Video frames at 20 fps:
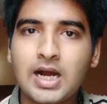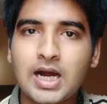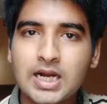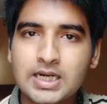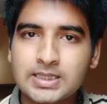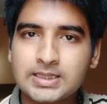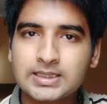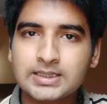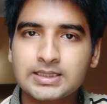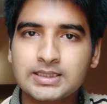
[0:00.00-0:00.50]

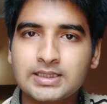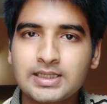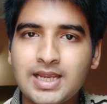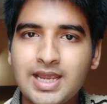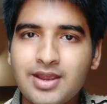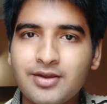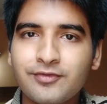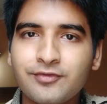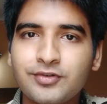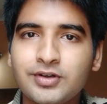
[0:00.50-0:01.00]
under
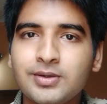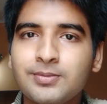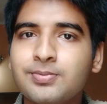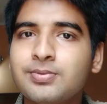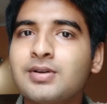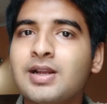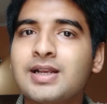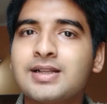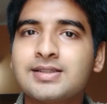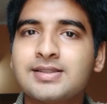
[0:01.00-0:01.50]
every
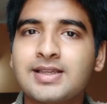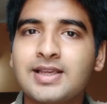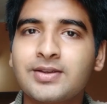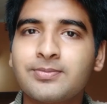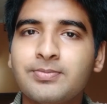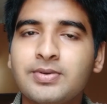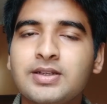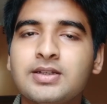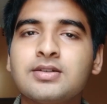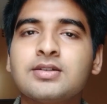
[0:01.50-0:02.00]
price
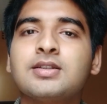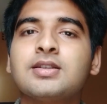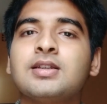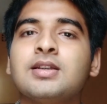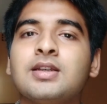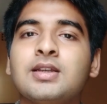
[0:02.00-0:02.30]
segment